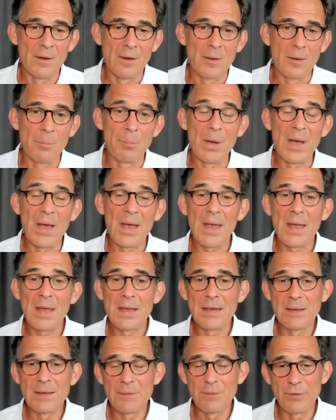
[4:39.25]

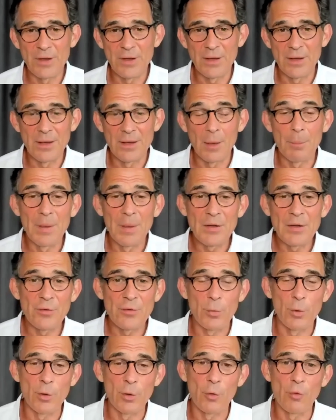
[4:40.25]
behaves in
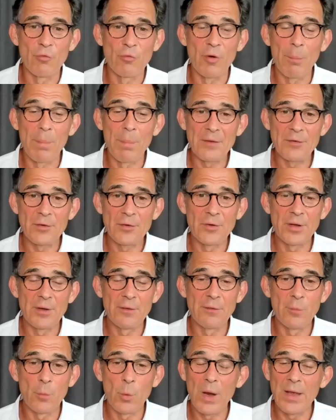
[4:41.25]
habitual or
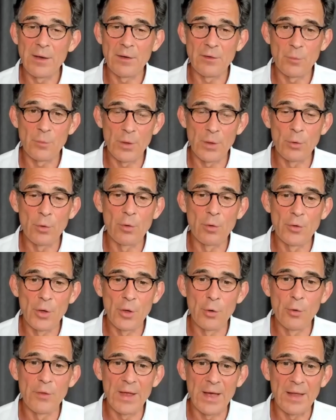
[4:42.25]
repetitive ways. We all
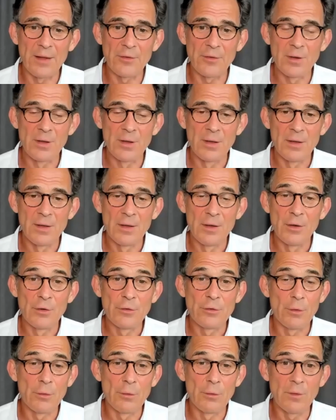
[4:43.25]
know that.
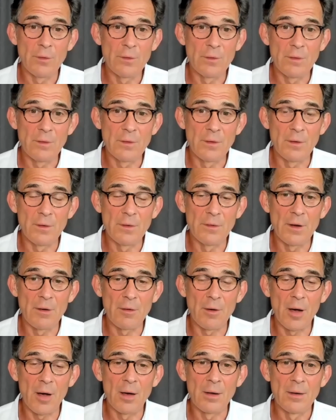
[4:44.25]
So there
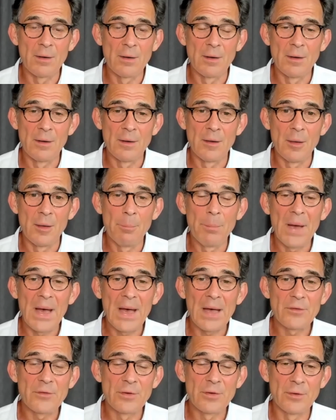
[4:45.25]
are
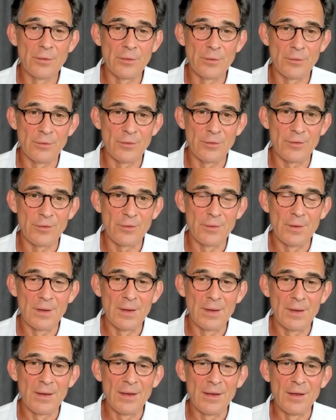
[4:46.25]
patterns
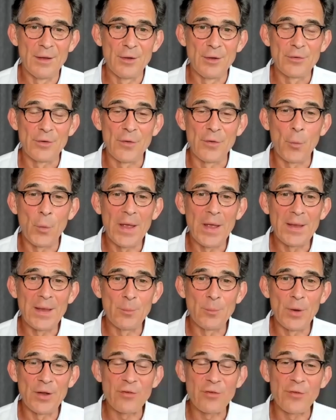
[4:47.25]
to the way in
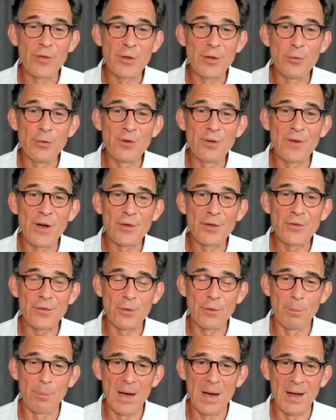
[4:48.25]
which the
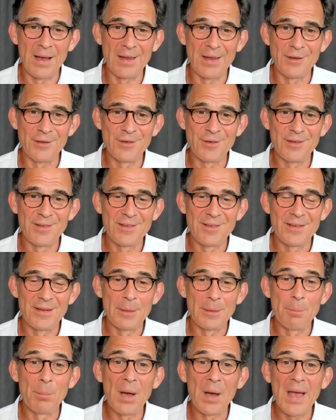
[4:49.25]
universal mind
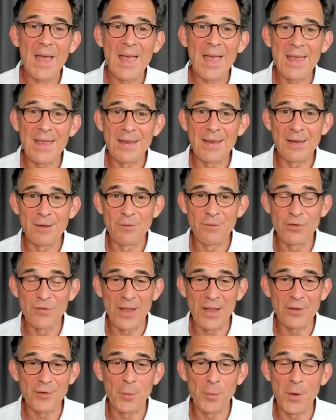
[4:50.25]
behaves.
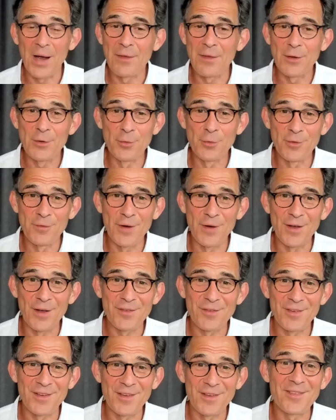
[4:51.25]
That's why the
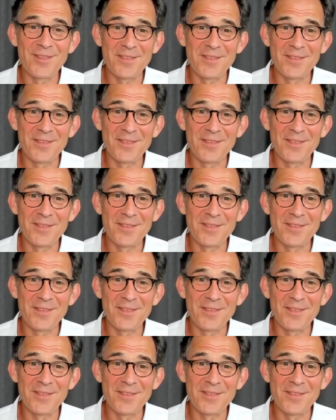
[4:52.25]
universe